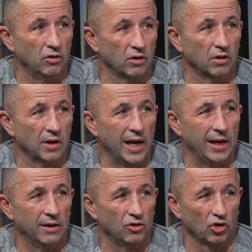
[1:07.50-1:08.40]

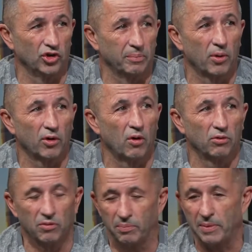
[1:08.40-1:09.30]
and dodging
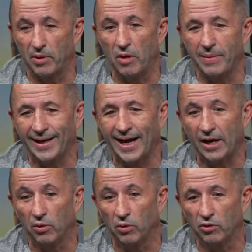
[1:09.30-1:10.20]
potholes and people opening car
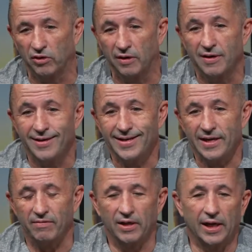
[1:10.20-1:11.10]
doors and
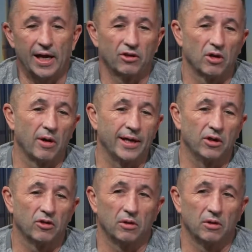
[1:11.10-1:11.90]
everything else. So I consider